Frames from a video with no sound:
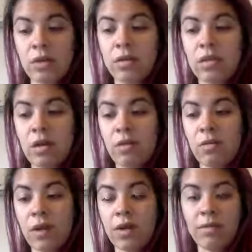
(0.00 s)

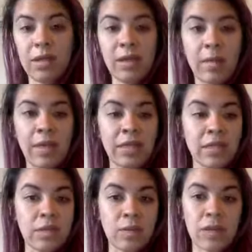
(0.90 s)
So um, that makes
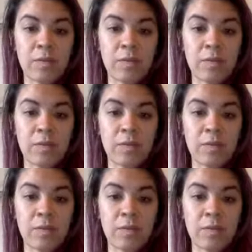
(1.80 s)
this really